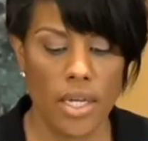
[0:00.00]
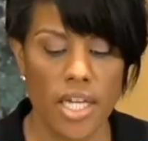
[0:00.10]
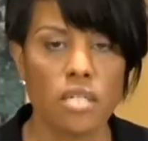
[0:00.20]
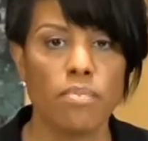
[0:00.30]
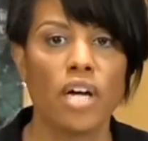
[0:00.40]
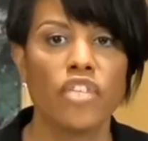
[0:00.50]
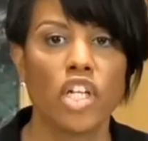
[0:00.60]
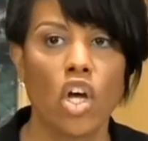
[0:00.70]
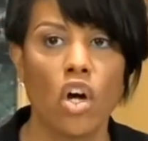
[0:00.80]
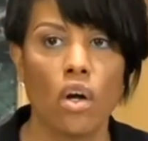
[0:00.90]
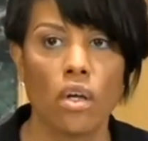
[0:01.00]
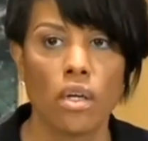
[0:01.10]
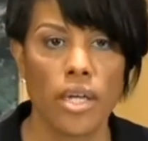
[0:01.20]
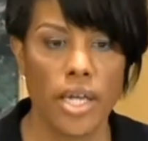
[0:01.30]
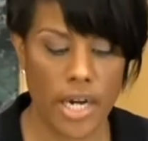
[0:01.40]
is above the law
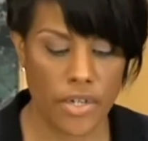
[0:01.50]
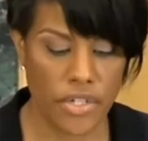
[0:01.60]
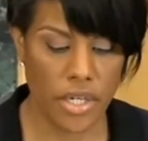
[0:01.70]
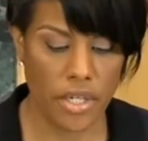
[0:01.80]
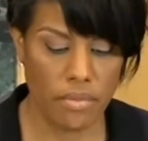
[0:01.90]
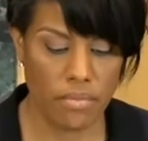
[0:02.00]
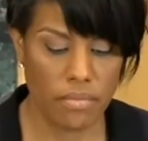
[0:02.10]
in our city.